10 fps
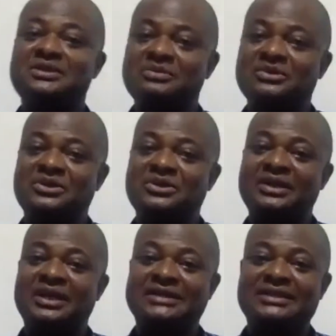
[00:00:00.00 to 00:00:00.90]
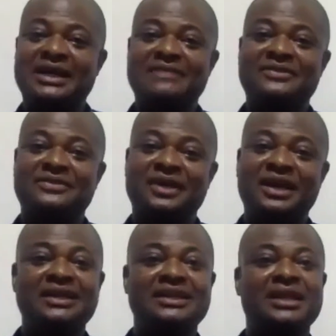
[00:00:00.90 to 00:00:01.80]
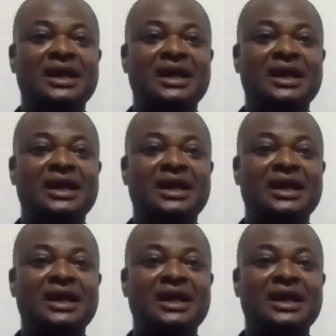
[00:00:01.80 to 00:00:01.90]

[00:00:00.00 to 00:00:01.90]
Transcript: with your necktie and everything, and then the